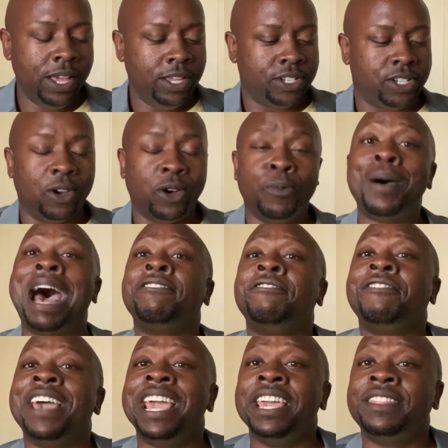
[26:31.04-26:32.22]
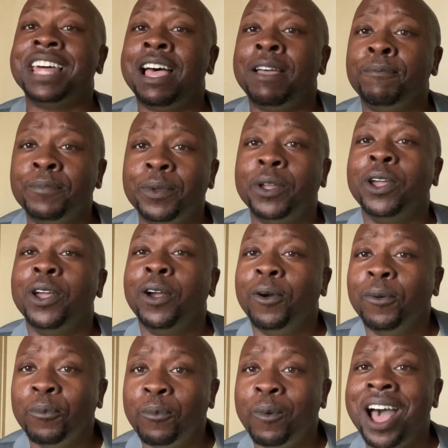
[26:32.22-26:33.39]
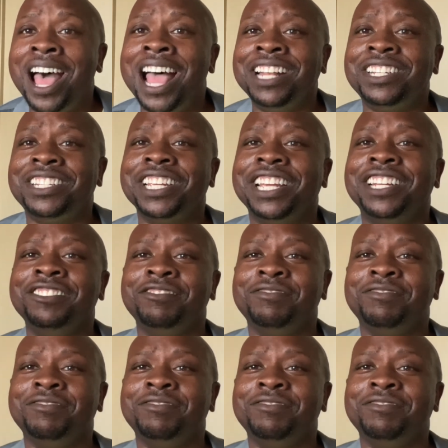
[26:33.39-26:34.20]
So by faith I'm watching,